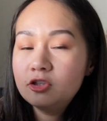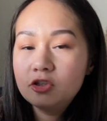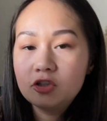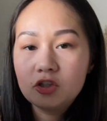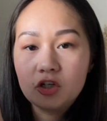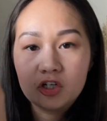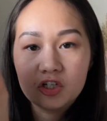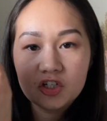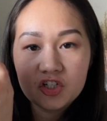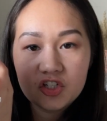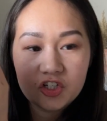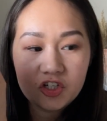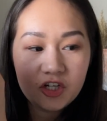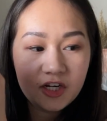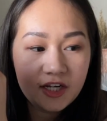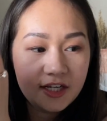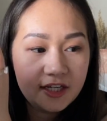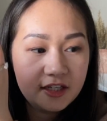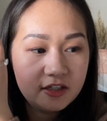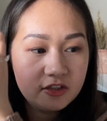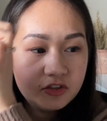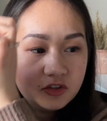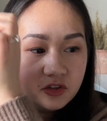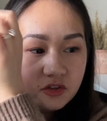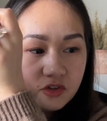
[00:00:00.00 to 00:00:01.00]
larger
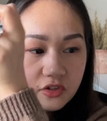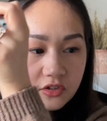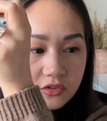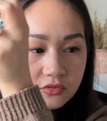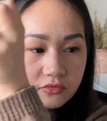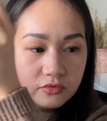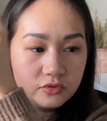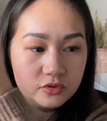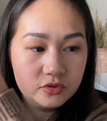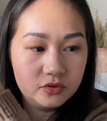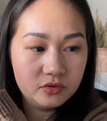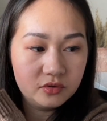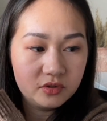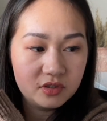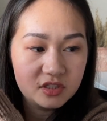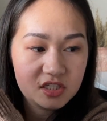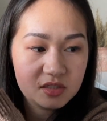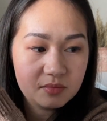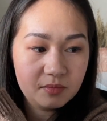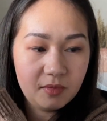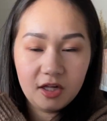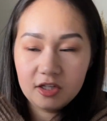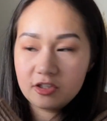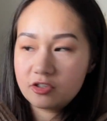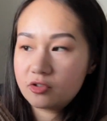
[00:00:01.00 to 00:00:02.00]
handle through the
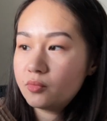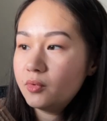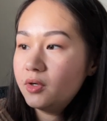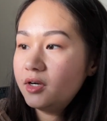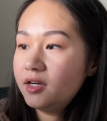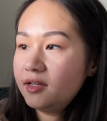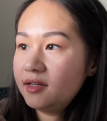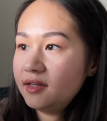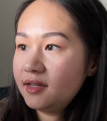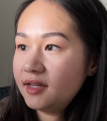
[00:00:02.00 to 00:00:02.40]
smaller one,